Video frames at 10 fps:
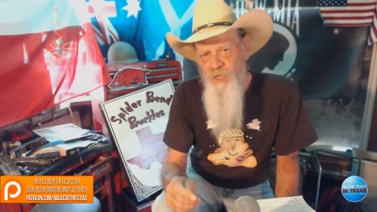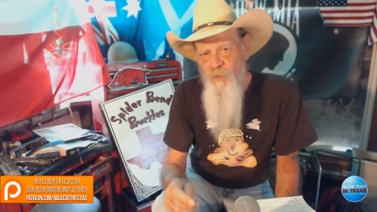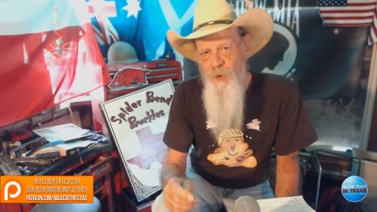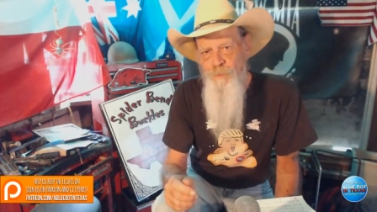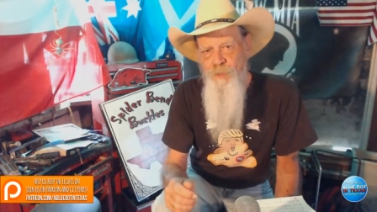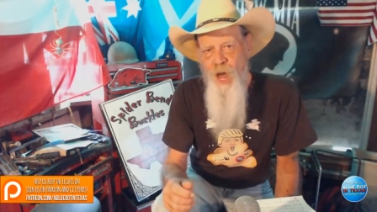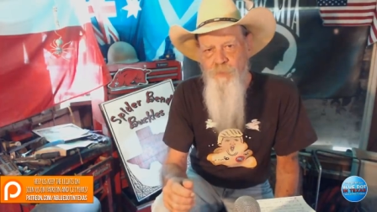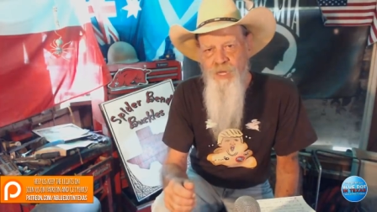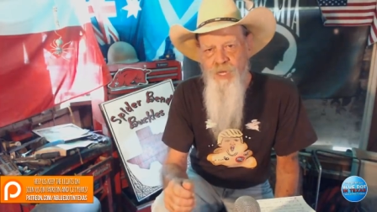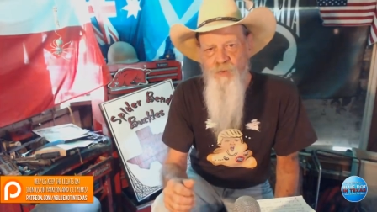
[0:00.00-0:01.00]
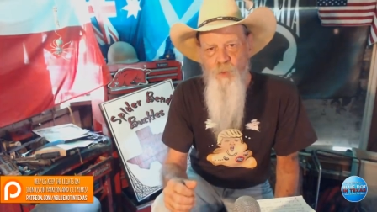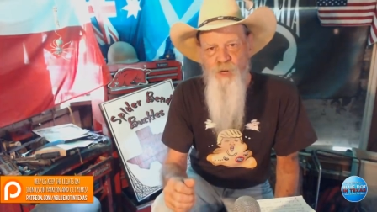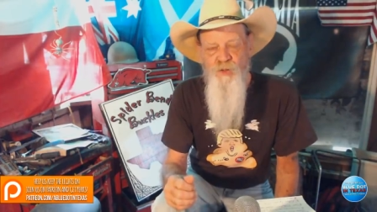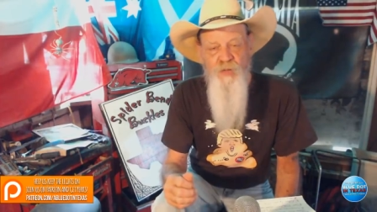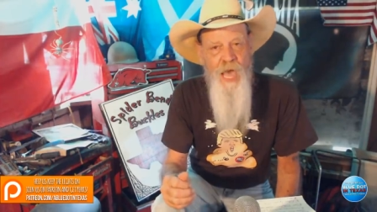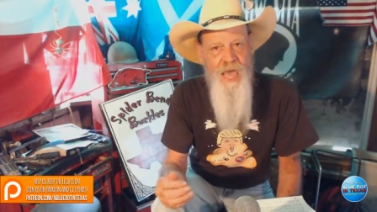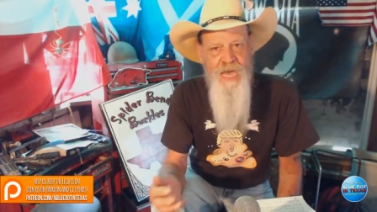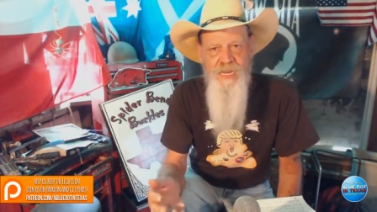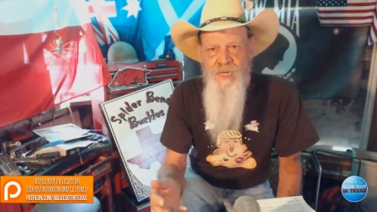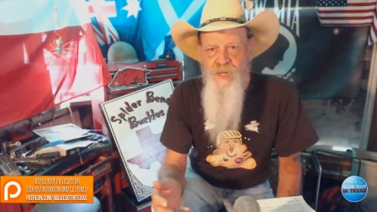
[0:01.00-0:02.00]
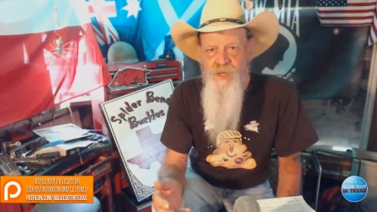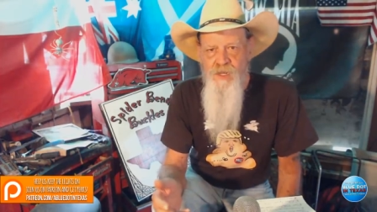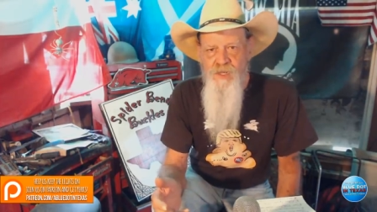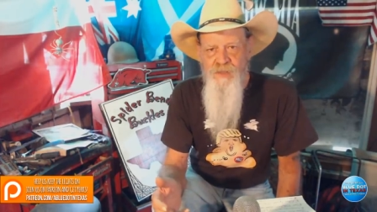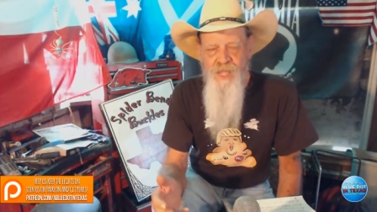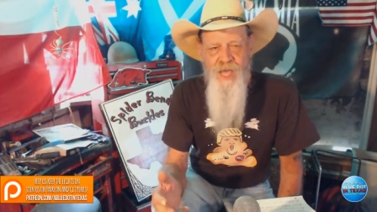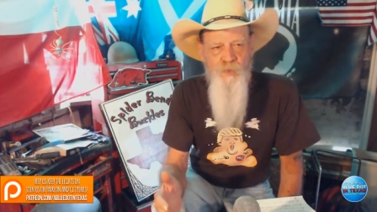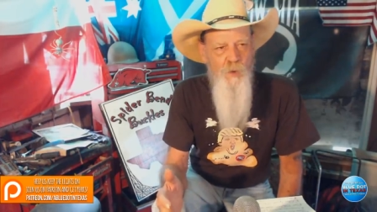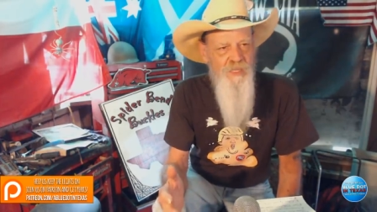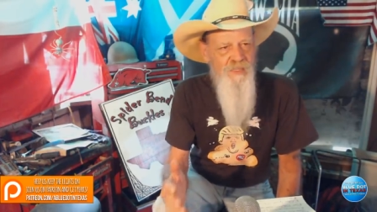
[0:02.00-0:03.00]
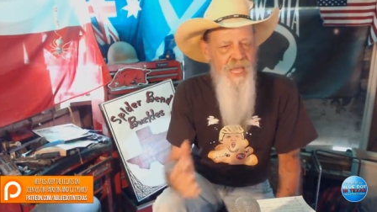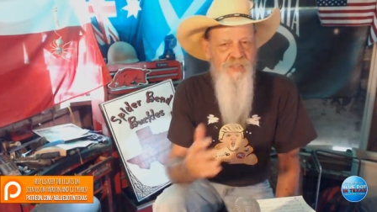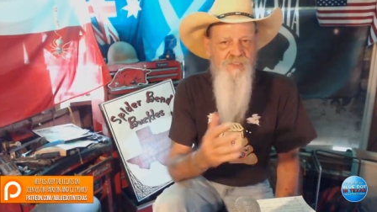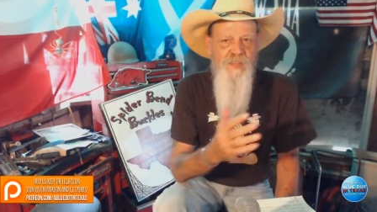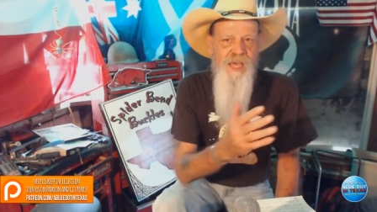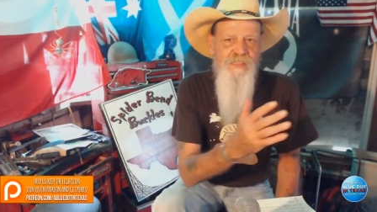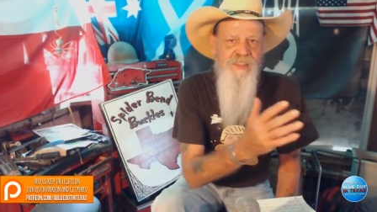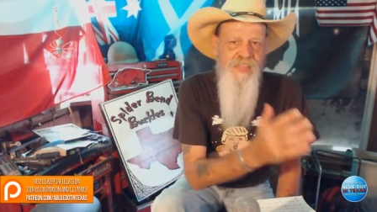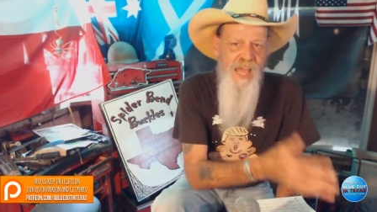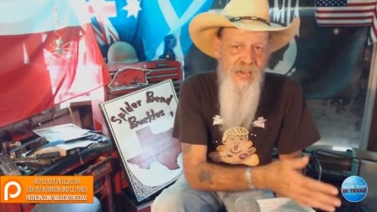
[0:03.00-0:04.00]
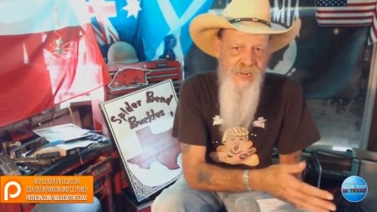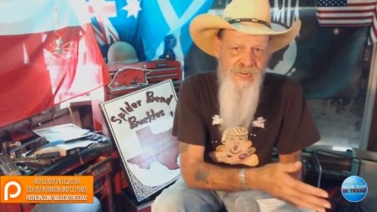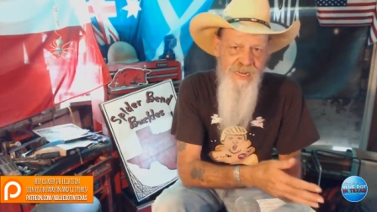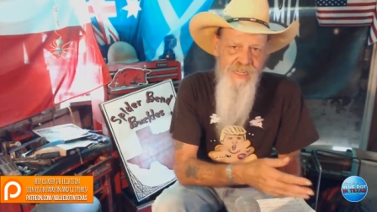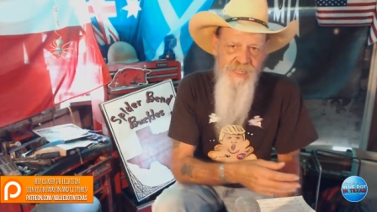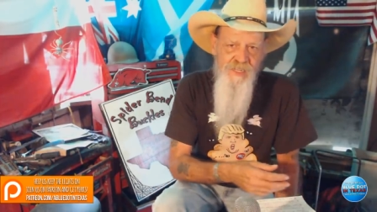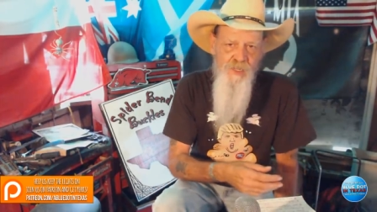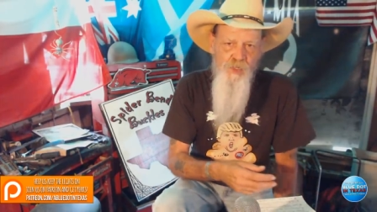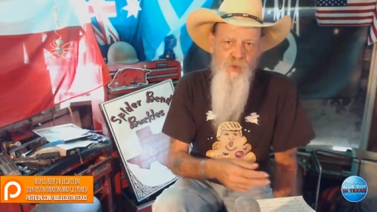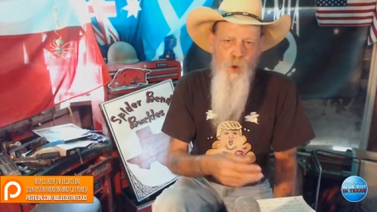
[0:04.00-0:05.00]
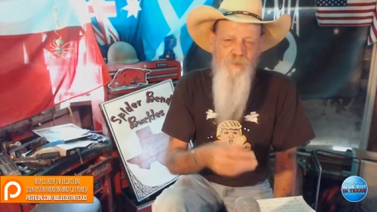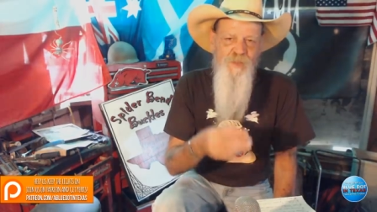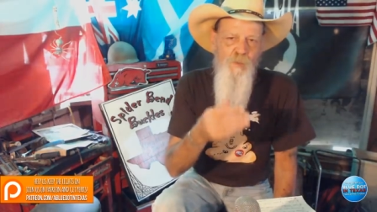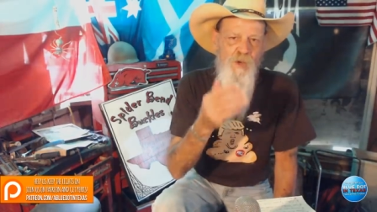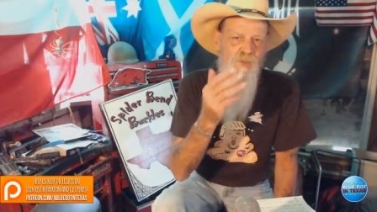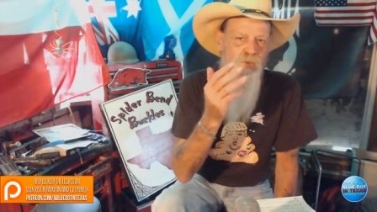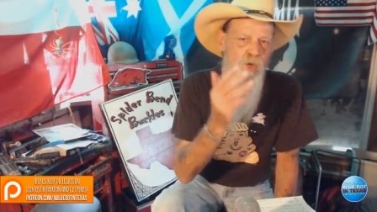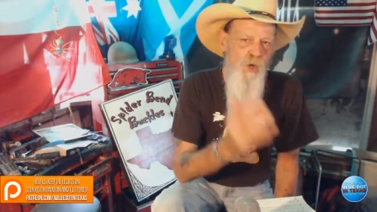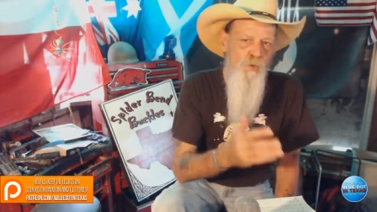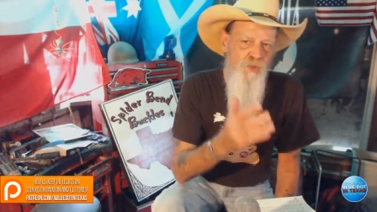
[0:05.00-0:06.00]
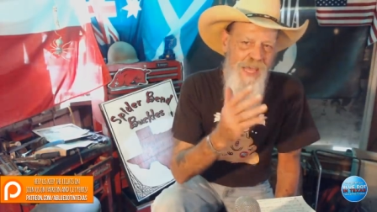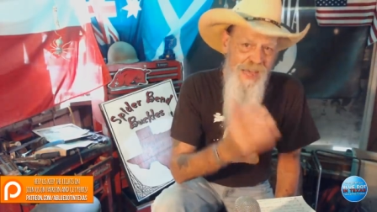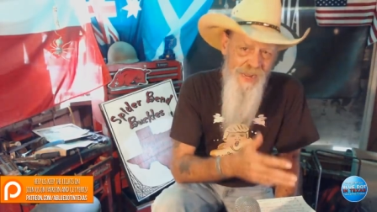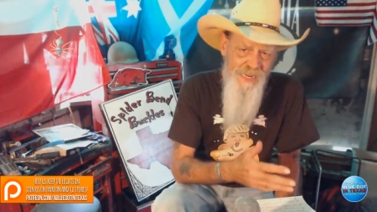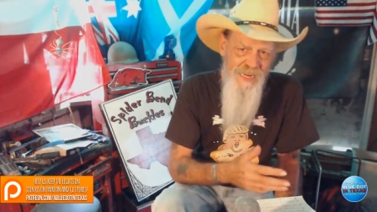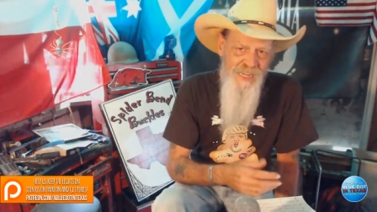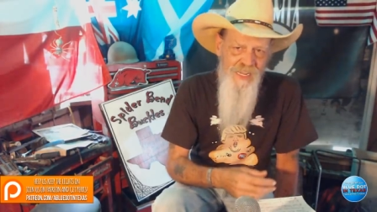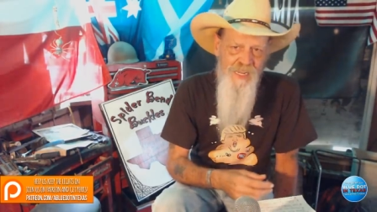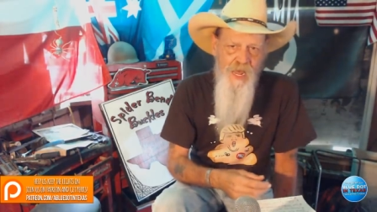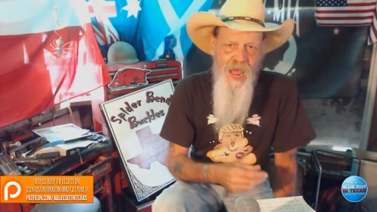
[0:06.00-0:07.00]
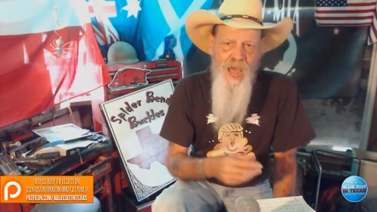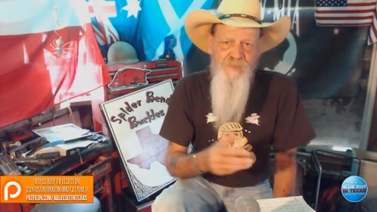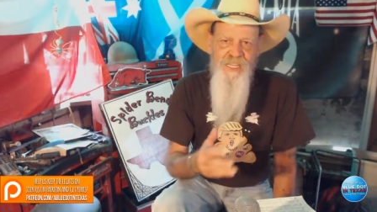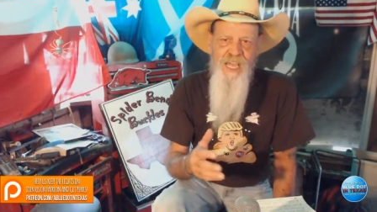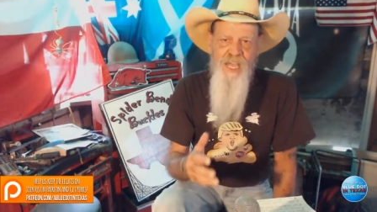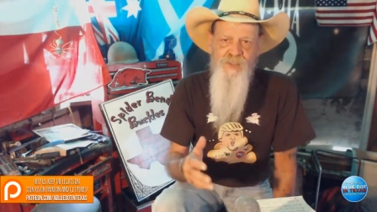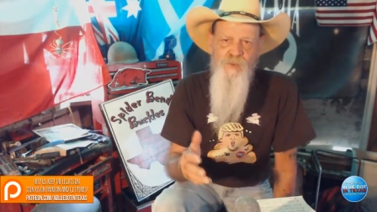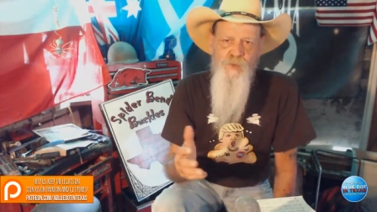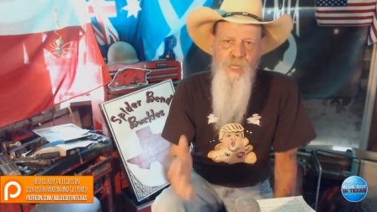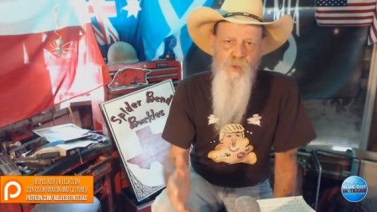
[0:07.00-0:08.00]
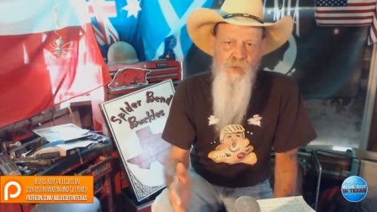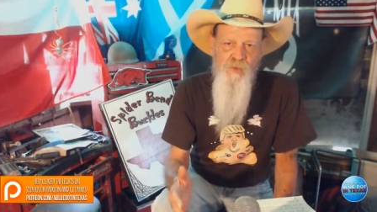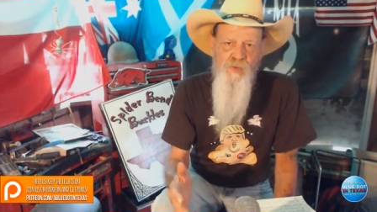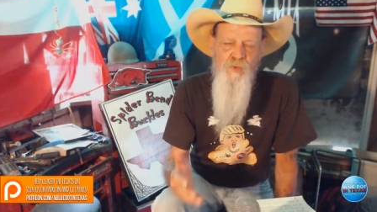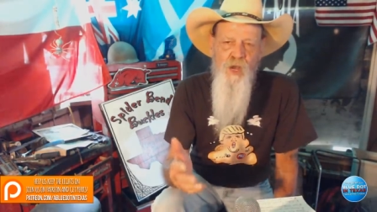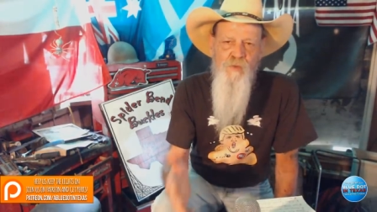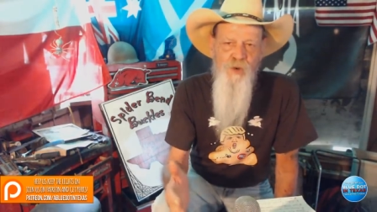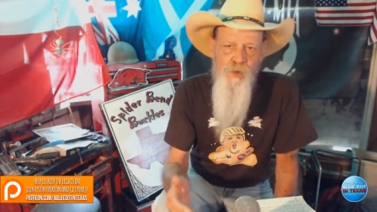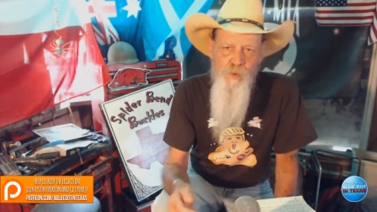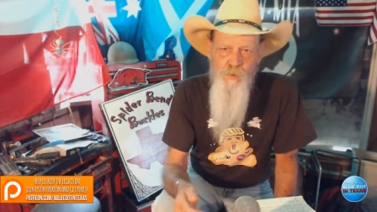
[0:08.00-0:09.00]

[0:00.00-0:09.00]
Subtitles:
the Republicans were saying. That's what they said then. So if it was true then, having a secret server